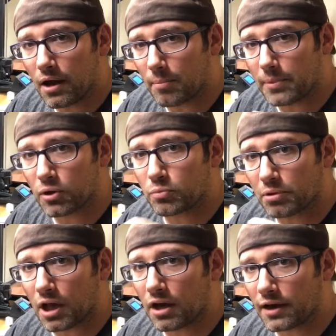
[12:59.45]
a build
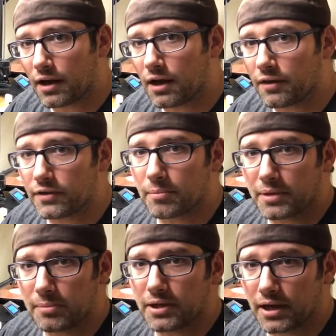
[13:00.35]
blog on the
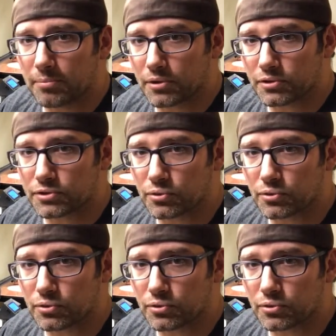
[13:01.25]
BBA Builders